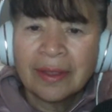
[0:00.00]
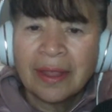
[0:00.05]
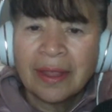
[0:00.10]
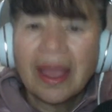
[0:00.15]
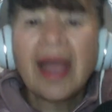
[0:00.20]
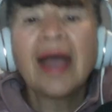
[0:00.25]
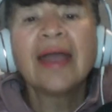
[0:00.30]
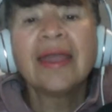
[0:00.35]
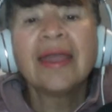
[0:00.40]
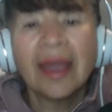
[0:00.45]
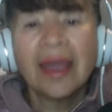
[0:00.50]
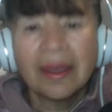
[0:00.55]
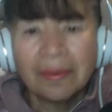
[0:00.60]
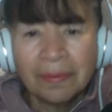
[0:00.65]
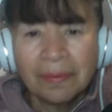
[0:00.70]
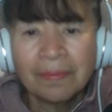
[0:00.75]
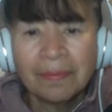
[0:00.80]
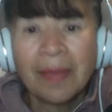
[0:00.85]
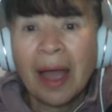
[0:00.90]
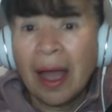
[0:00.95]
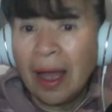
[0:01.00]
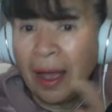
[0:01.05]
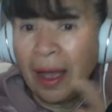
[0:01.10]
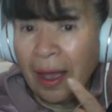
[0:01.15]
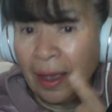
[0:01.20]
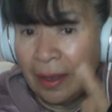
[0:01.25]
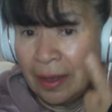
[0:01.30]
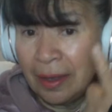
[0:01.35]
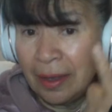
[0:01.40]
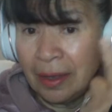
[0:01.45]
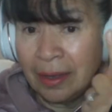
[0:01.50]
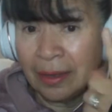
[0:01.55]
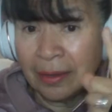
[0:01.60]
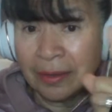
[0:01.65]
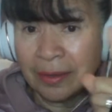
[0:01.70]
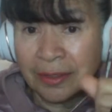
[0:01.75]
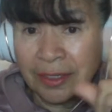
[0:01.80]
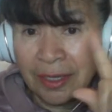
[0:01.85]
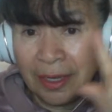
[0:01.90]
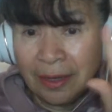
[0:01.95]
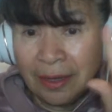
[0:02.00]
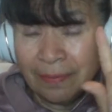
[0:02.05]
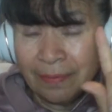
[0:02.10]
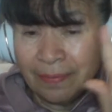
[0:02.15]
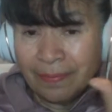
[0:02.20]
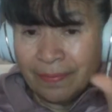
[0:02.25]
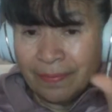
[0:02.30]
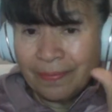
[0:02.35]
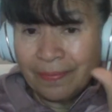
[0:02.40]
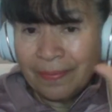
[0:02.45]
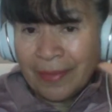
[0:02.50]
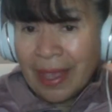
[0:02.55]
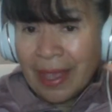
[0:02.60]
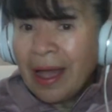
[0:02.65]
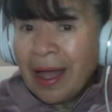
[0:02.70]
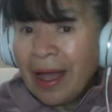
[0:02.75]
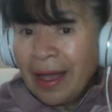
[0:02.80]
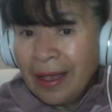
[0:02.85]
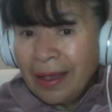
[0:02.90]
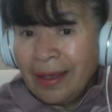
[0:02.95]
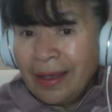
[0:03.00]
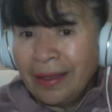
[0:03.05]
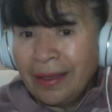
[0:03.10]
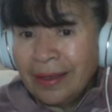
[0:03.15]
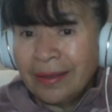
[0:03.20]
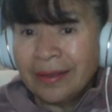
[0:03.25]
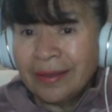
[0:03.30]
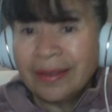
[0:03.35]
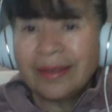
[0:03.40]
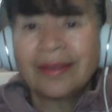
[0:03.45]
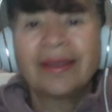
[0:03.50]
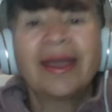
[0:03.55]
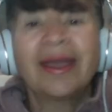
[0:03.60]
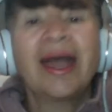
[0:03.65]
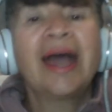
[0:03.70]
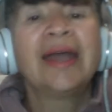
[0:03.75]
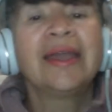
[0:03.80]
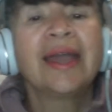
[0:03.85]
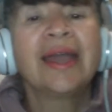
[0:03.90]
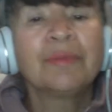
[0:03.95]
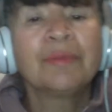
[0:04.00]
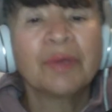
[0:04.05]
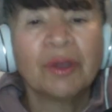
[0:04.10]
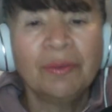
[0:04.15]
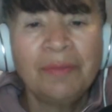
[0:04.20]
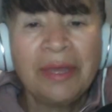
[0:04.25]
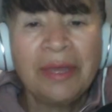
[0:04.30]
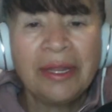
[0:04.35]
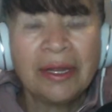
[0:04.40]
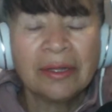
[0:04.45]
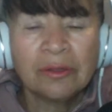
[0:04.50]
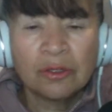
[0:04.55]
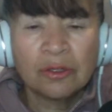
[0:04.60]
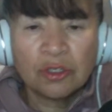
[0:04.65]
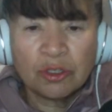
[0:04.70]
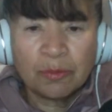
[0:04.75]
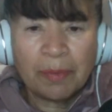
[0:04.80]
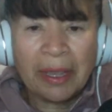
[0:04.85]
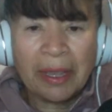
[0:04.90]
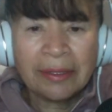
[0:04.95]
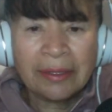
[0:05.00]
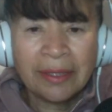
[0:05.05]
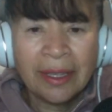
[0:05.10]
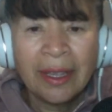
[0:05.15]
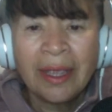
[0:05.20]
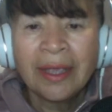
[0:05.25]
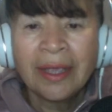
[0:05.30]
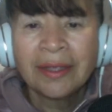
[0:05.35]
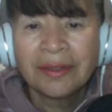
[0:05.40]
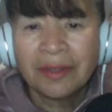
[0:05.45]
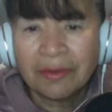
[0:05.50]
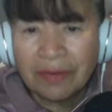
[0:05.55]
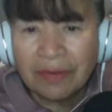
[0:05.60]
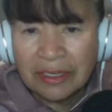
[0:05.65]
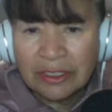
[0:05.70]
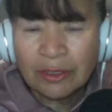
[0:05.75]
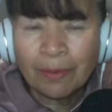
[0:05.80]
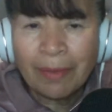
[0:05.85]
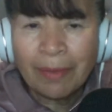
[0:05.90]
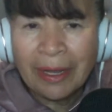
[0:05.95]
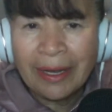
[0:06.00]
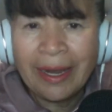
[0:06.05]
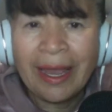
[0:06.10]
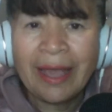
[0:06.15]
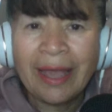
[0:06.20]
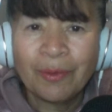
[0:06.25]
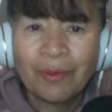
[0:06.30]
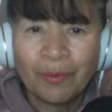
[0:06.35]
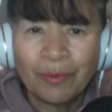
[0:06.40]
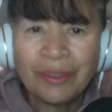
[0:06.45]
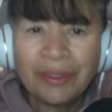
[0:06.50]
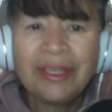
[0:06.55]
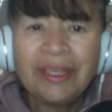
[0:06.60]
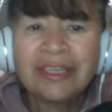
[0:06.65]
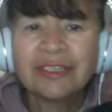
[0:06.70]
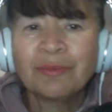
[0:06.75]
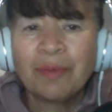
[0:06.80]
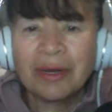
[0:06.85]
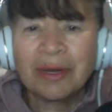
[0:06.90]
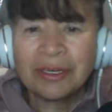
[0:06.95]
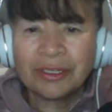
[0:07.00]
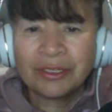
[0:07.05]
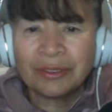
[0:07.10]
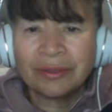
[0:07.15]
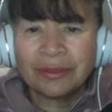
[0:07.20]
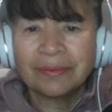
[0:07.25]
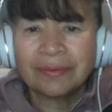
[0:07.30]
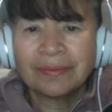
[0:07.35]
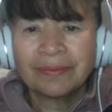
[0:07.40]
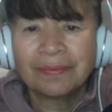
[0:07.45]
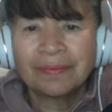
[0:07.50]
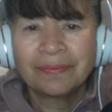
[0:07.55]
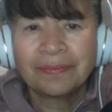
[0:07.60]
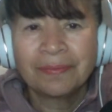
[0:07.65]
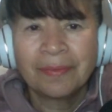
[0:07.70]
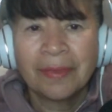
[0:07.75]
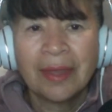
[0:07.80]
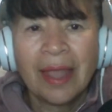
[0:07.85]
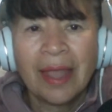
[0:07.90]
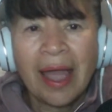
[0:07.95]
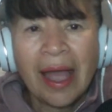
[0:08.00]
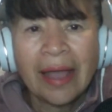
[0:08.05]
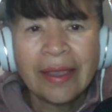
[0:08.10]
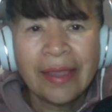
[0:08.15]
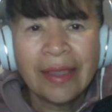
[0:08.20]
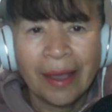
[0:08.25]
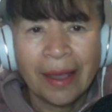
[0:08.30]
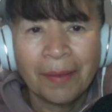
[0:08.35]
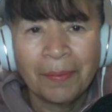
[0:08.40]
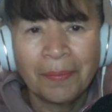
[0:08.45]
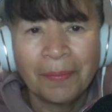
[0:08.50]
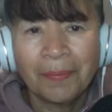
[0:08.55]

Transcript: I see, I, I am committed to spend the rest of my life with this person. I am.